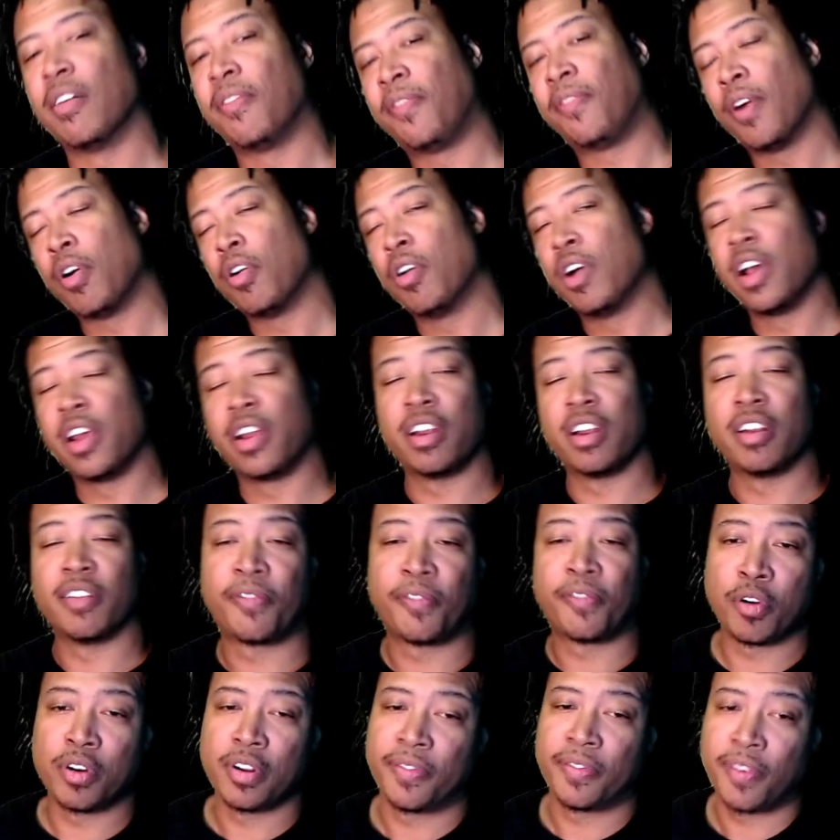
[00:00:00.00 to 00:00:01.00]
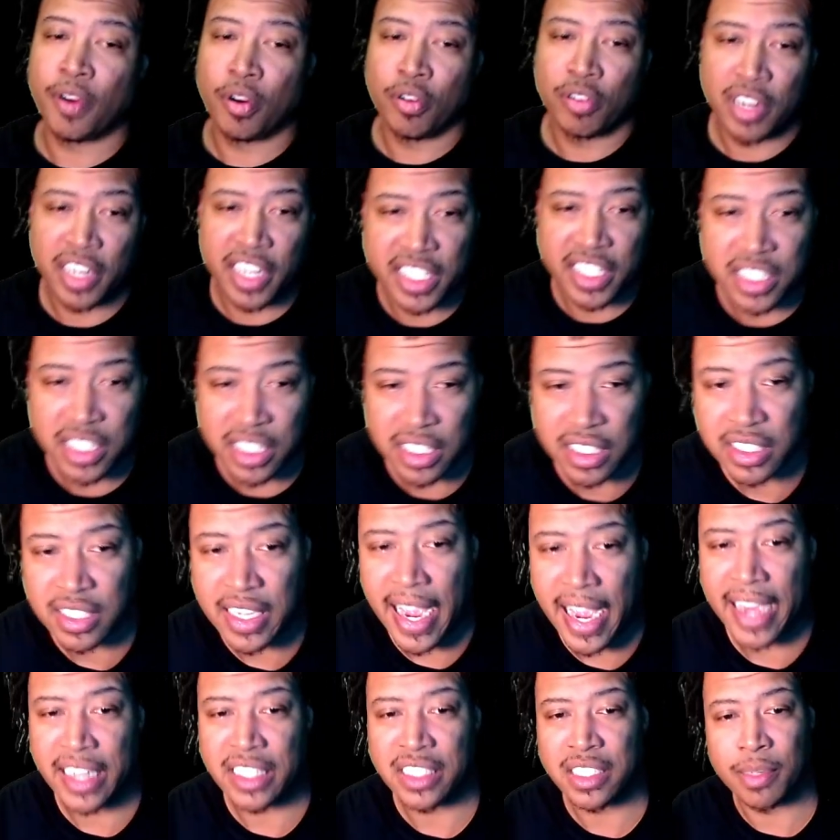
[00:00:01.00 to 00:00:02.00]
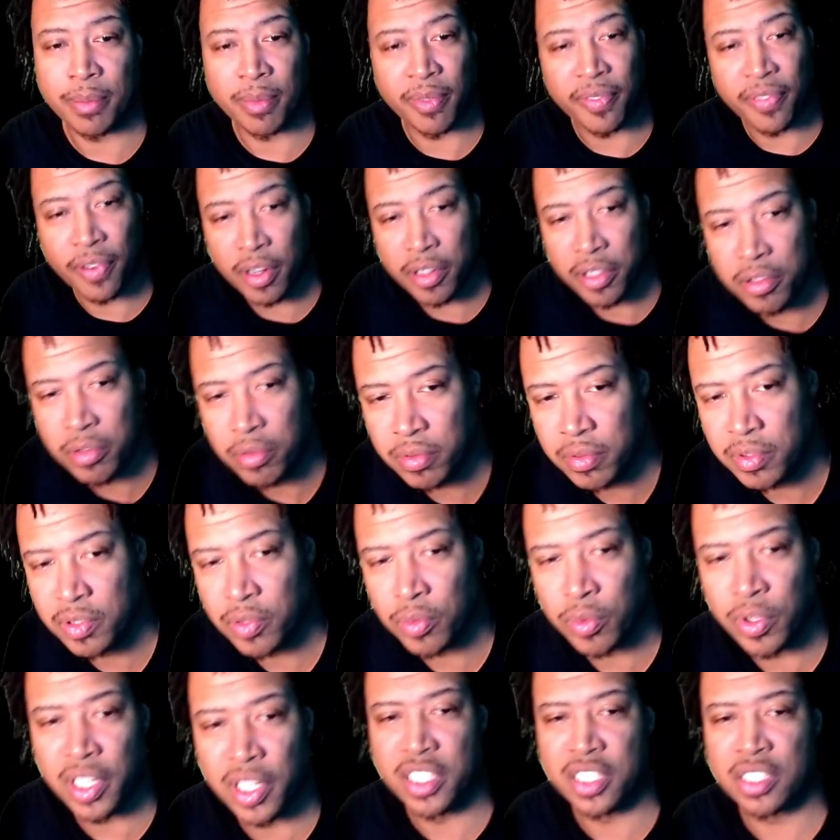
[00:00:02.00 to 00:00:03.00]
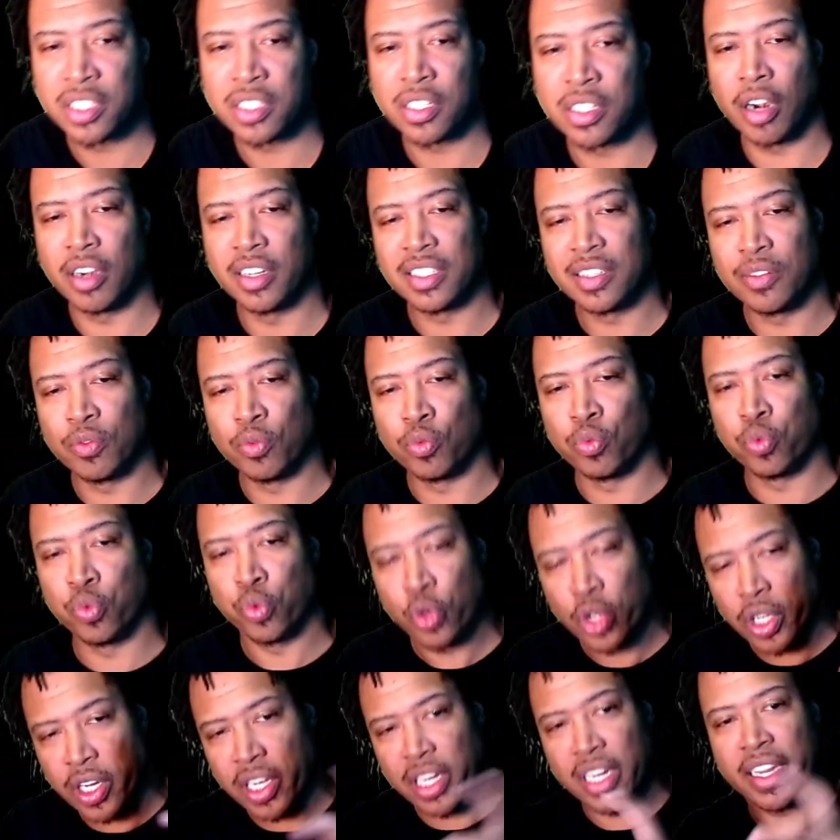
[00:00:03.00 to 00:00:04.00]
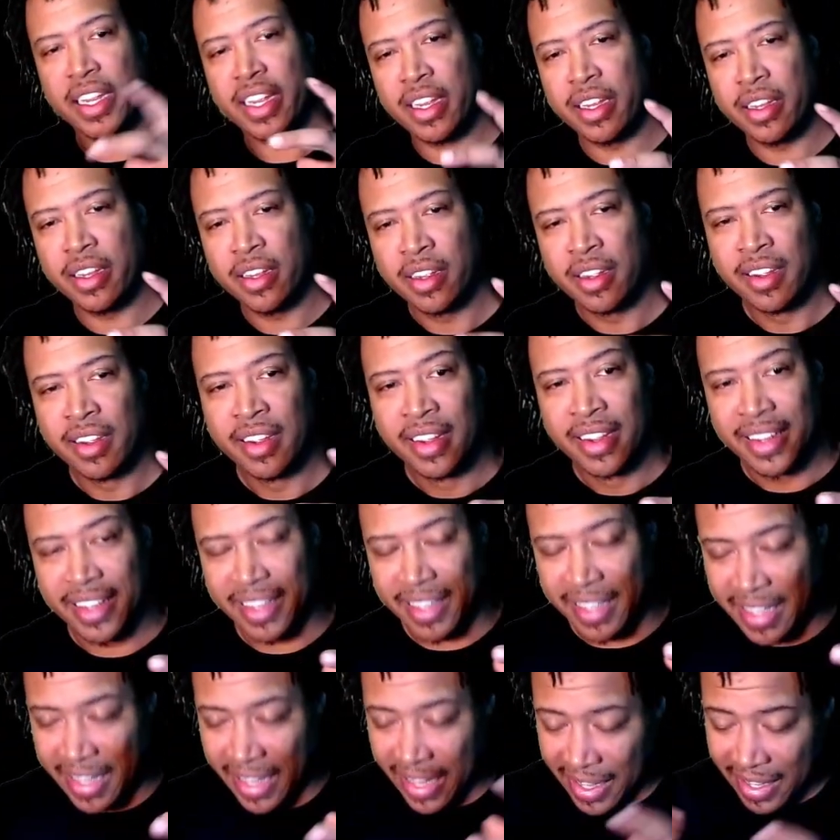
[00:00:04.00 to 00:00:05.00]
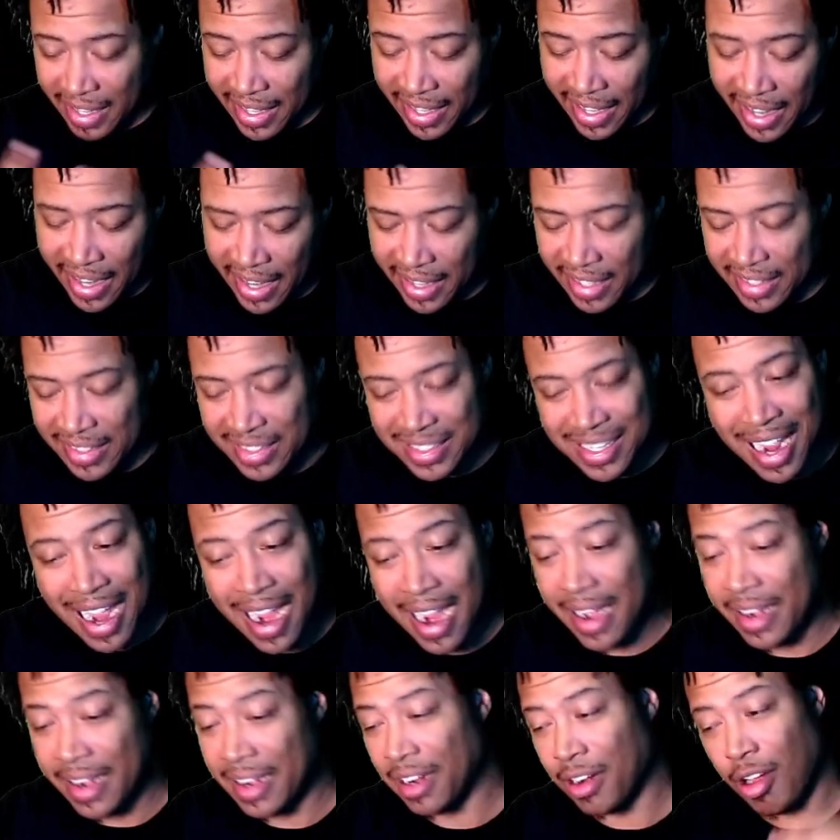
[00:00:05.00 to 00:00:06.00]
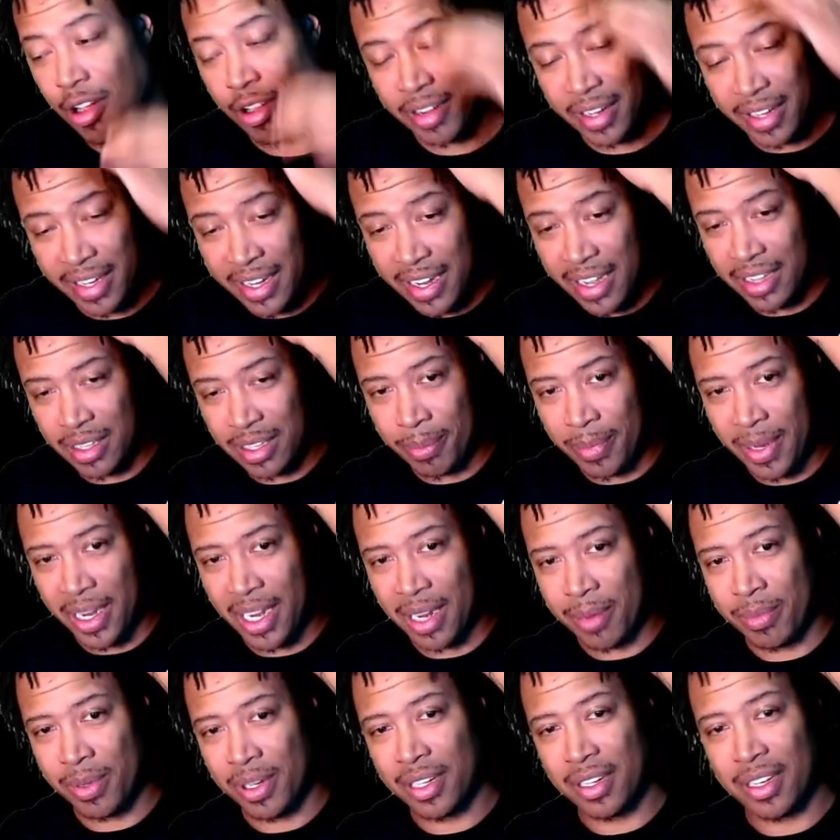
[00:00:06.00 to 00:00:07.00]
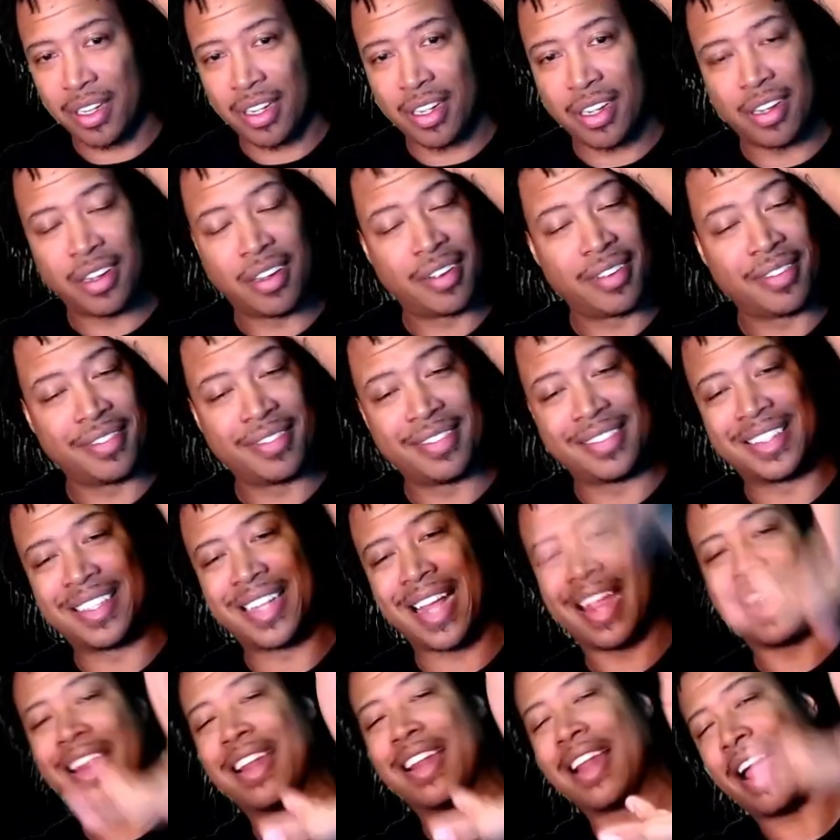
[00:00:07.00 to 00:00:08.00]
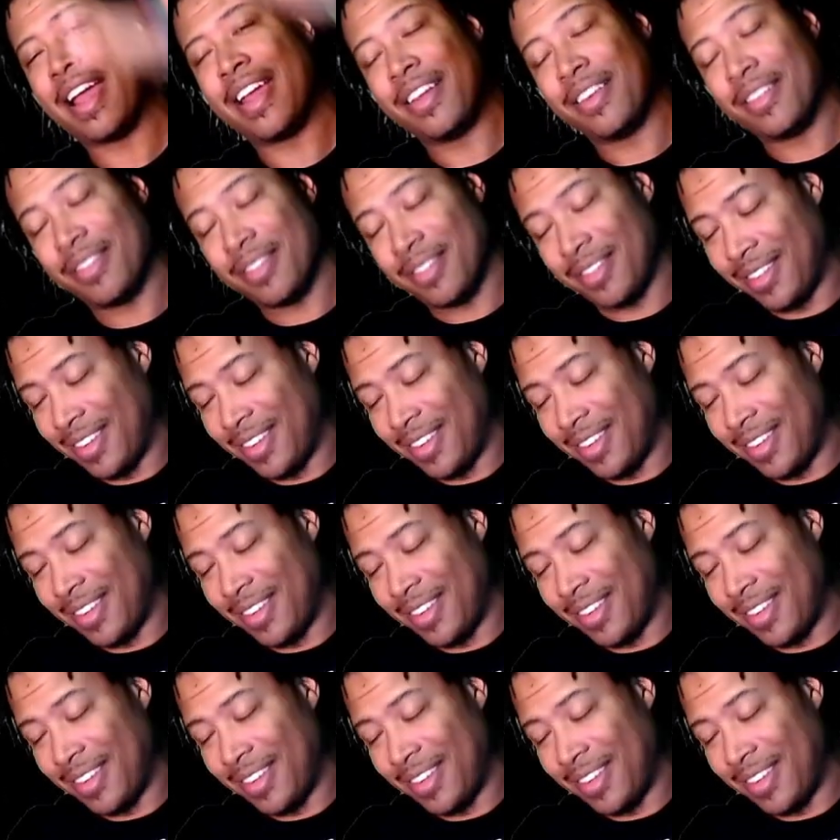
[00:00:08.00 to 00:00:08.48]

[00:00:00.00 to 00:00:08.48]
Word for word: 444 listens actually before you really start really getting in and tying it all together, man. But uh, Daylyt,